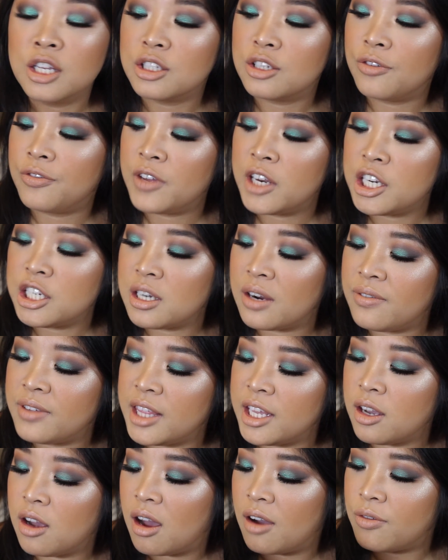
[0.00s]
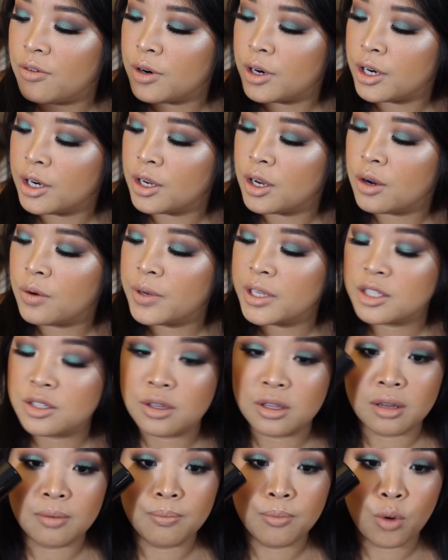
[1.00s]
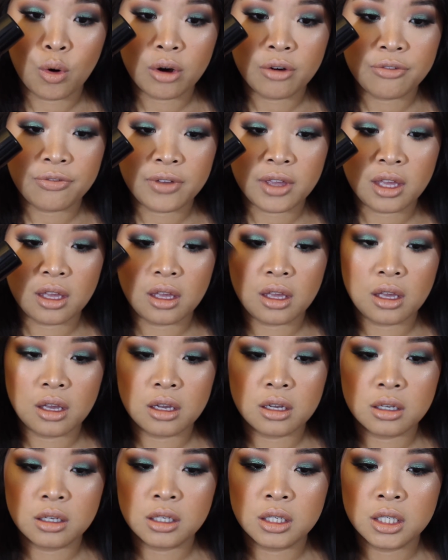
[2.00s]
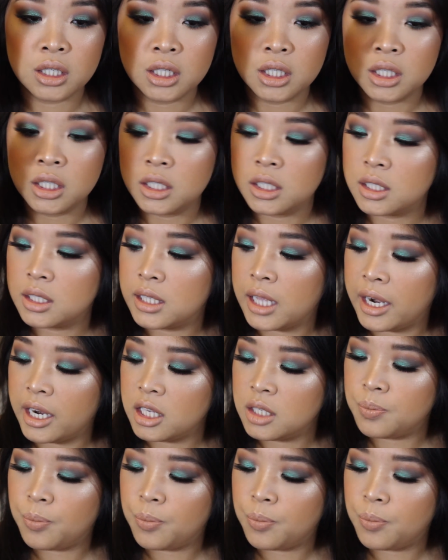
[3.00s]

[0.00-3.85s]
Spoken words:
To finish everything off, we're gonna go into the Morphe setting